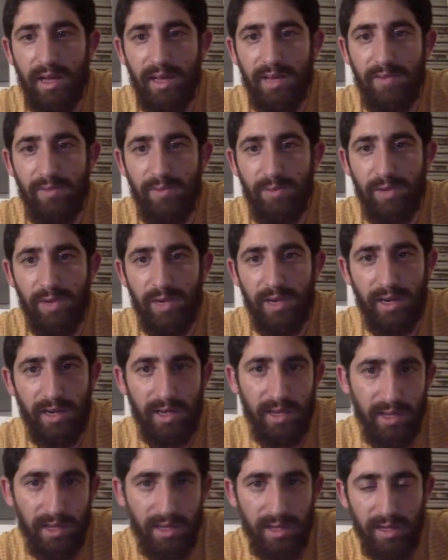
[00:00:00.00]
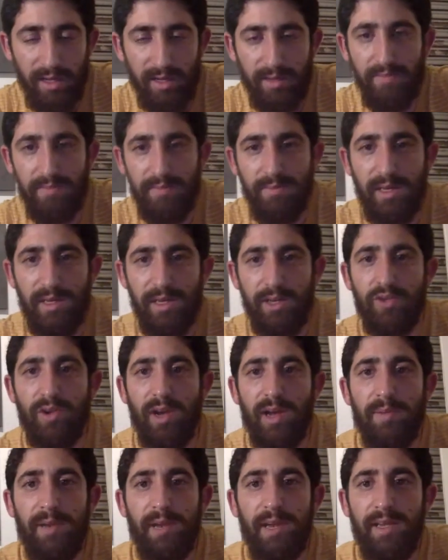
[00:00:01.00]
if you put it in a
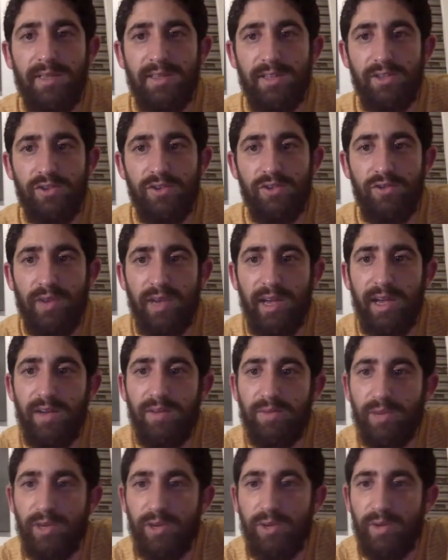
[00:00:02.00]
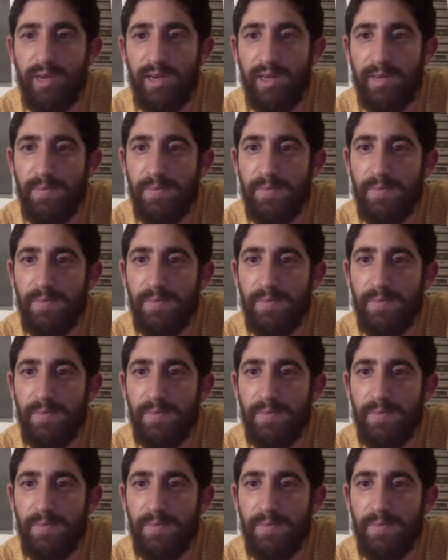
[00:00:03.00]
dry place, it should dry out pretty quickly.